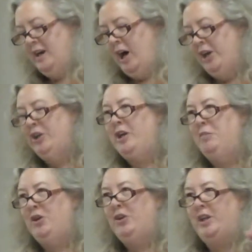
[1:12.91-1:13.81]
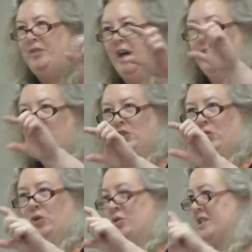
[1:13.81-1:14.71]
On your computer, you've got a
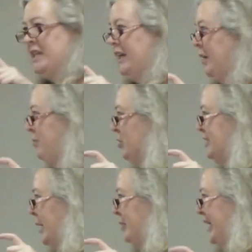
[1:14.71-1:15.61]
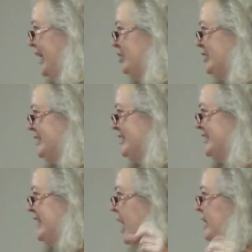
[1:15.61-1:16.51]
Control-Z, and on most applications, it's the